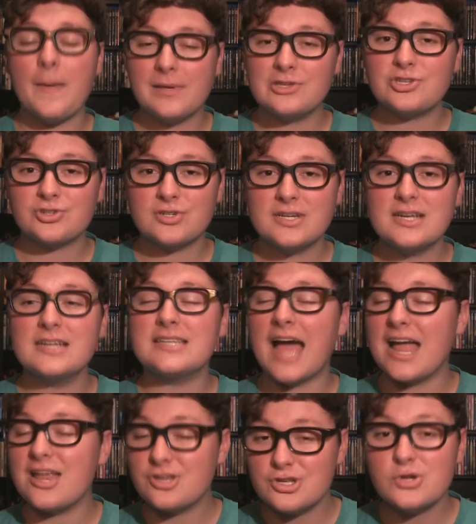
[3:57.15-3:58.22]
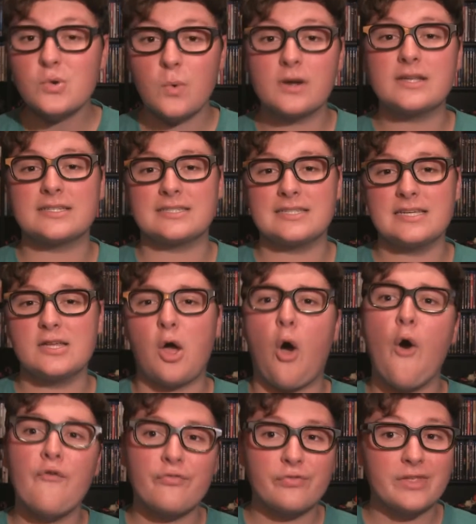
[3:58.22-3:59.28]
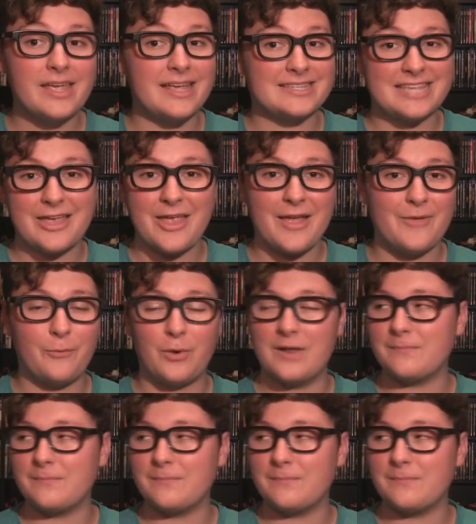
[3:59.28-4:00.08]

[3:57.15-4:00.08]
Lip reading: I'm intrigued. I do want to see it. Hopefully it's in